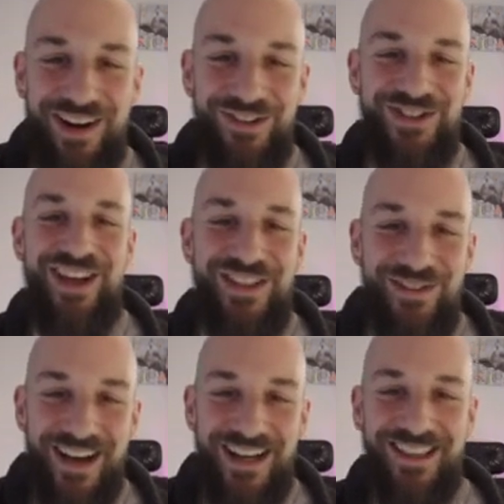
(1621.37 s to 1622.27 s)
out which side
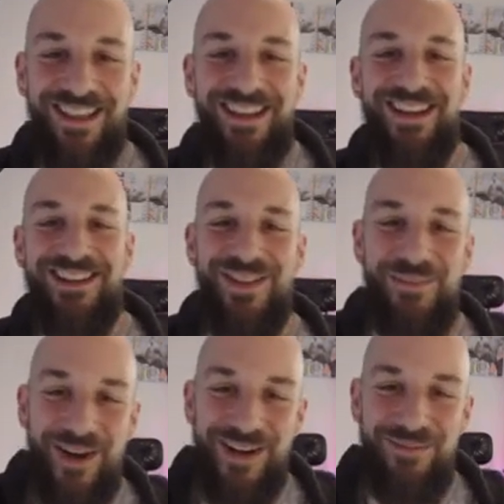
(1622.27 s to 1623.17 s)
the right is. To the
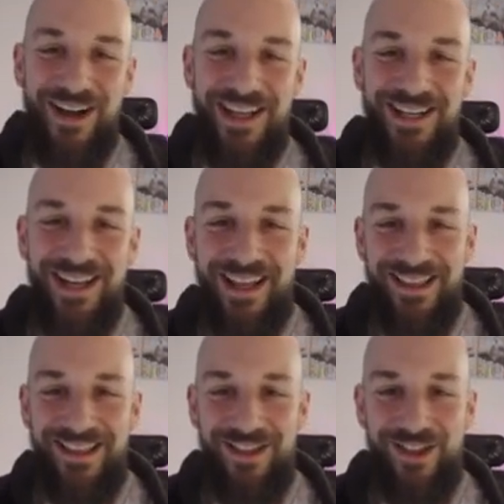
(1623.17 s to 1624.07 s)
bottom right
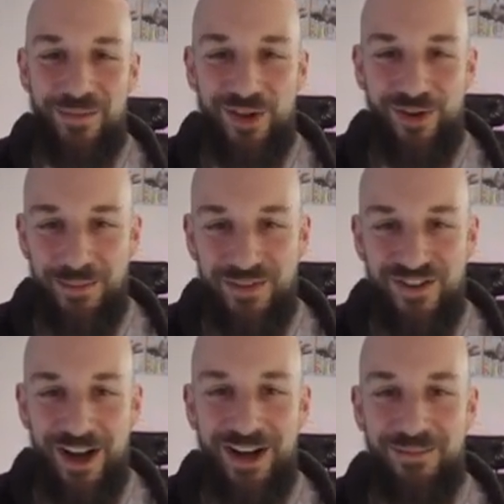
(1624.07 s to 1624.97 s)
that says subscribe. If
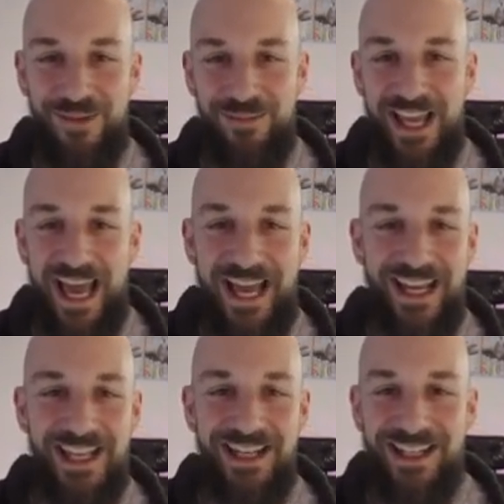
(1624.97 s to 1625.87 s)
not, I'm going to be adding
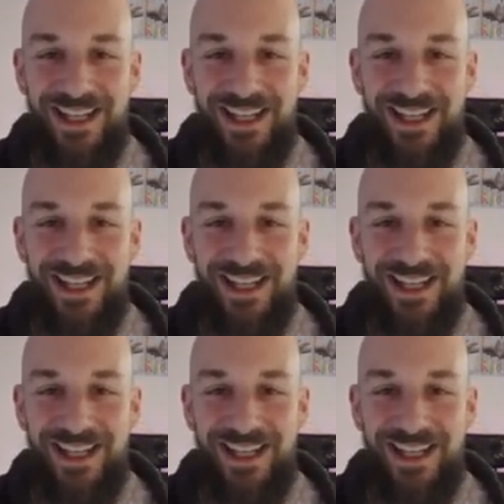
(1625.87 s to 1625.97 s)
it.